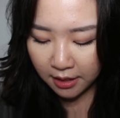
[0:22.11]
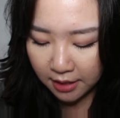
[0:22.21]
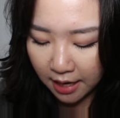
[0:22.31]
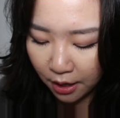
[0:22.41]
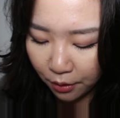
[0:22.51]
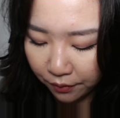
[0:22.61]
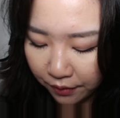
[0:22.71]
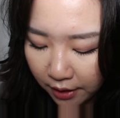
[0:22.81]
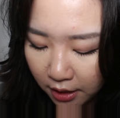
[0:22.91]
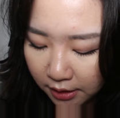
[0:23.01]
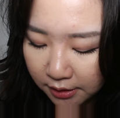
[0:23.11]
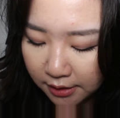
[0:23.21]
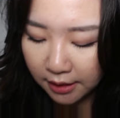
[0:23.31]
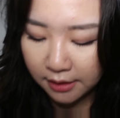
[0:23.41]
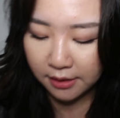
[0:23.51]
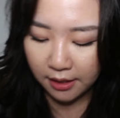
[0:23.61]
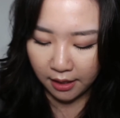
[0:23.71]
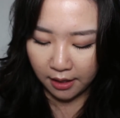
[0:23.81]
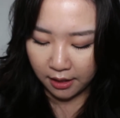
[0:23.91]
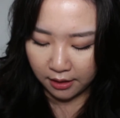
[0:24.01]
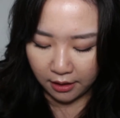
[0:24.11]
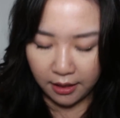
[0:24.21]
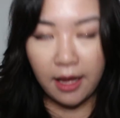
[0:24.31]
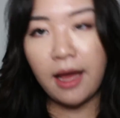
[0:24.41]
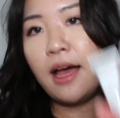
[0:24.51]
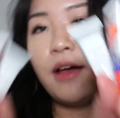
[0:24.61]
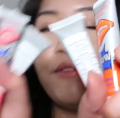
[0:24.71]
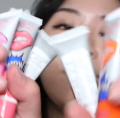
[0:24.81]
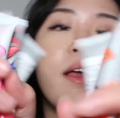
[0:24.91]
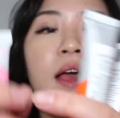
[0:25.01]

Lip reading: Now there are six here that I have,